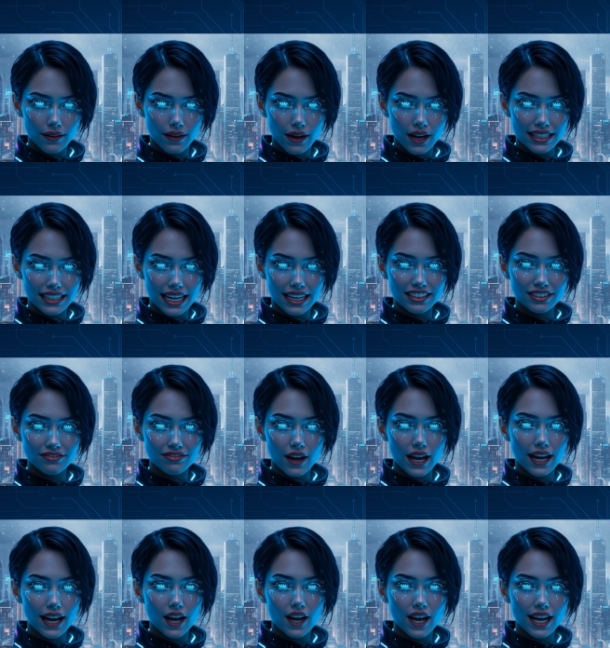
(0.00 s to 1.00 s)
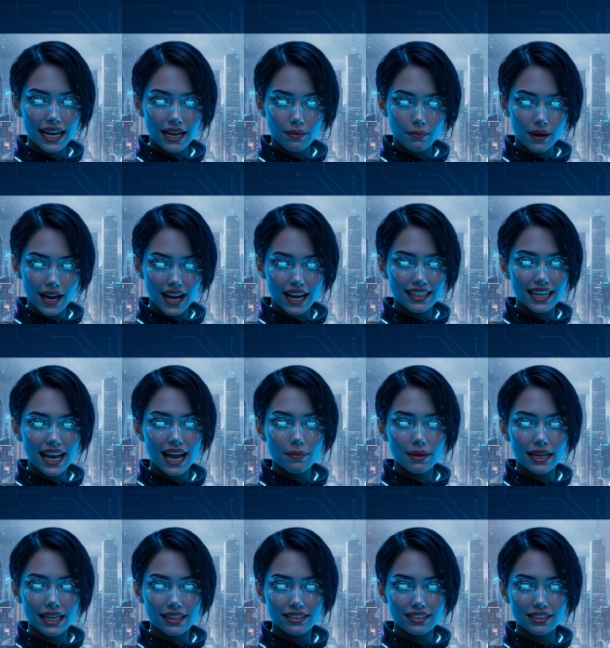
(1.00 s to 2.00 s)
identify high impact
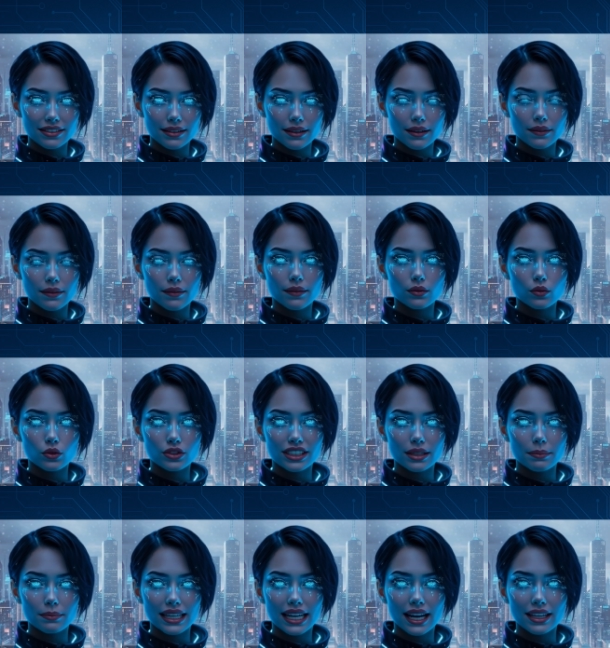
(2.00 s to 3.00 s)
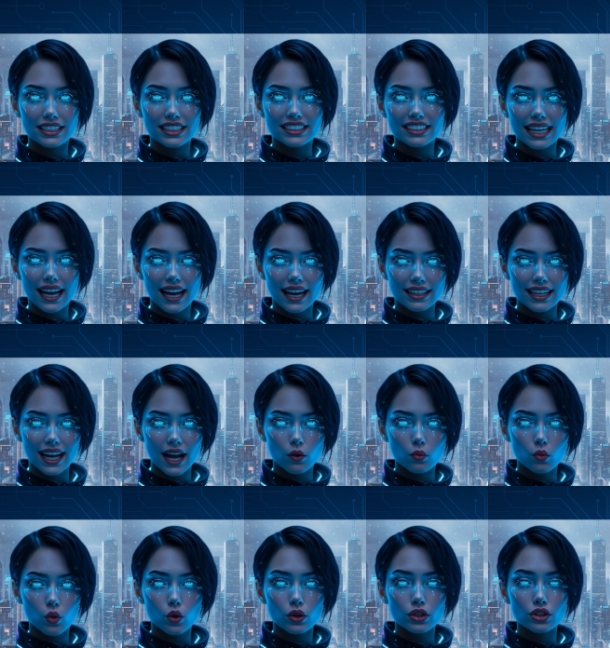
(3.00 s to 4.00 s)
habits, or simply understand how
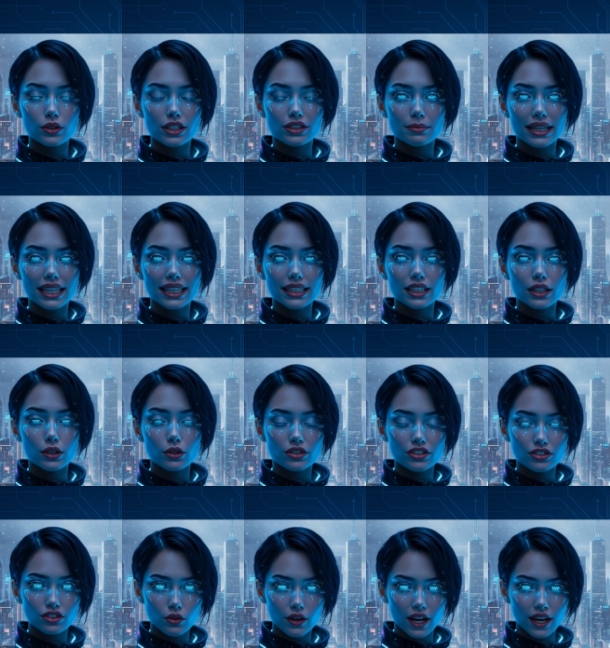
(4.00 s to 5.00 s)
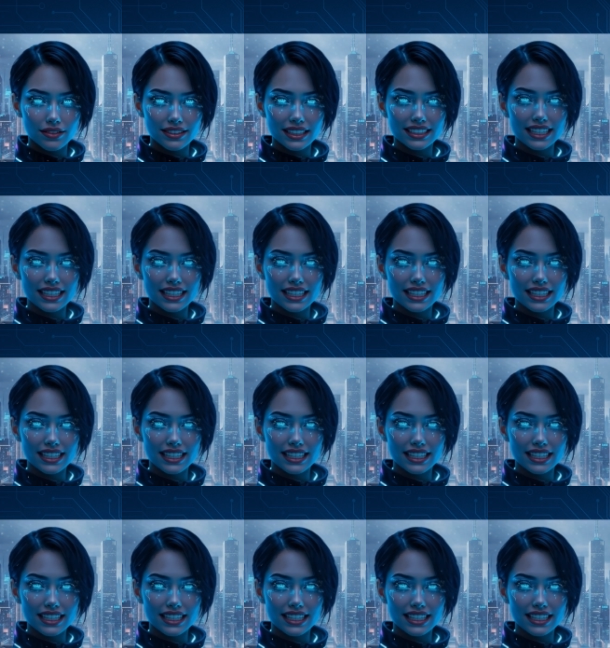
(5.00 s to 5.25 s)
water is being used throughout the